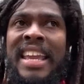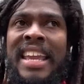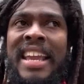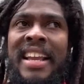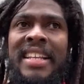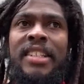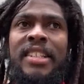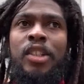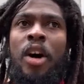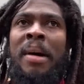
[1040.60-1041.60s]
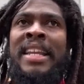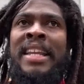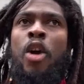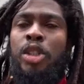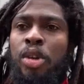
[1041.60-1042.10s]
Haiti is
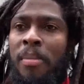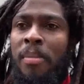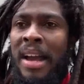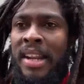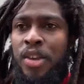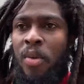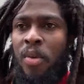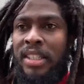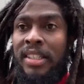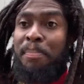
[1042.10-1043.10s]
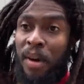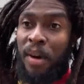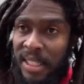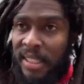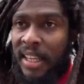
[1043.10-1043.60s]
normally controlled by the U.S. The
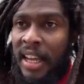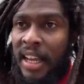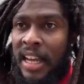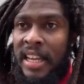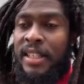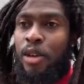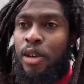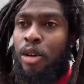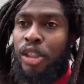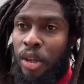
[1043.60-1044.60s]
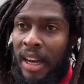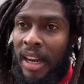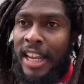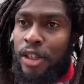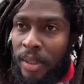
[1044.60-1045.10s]
police is
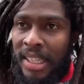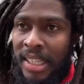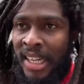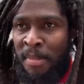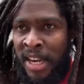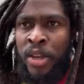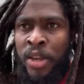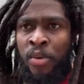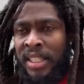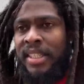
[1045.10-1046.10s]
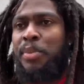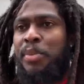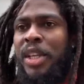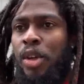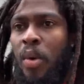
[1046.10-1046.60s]
controlling totally by the U.S.
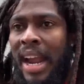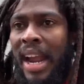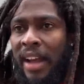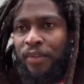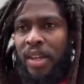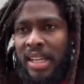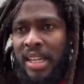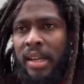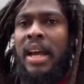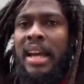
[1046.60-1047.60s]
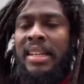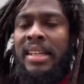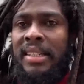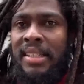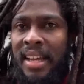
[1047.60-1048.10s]
It's the reason why after
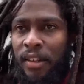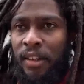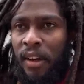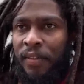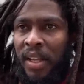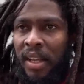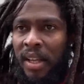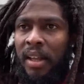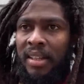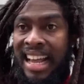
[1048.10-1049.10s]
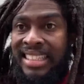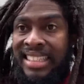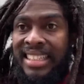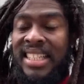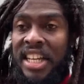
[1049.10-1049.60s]
the death of the
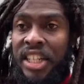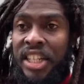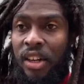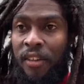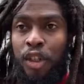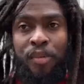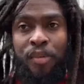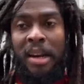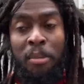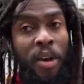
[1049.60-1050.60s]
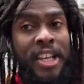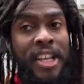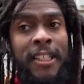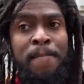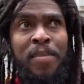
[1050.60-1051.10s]
assassination of Jovenel
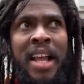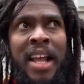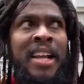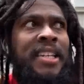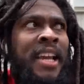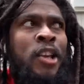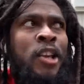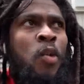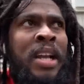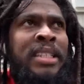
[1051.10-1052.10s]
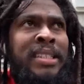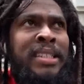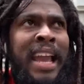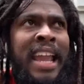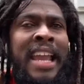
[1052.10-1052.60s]
Moïse, the US
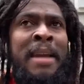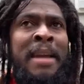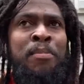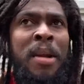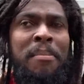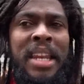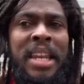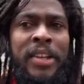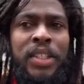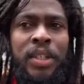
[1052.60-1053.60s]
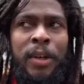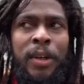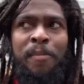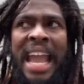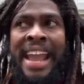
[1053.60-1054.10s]
say a prime
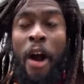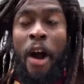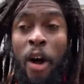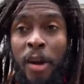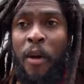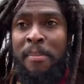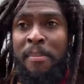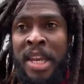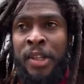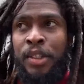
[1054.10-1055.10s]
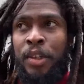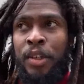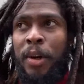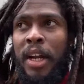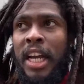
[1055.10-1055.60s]
minister, all prime
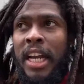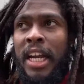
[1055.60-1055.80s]
minister,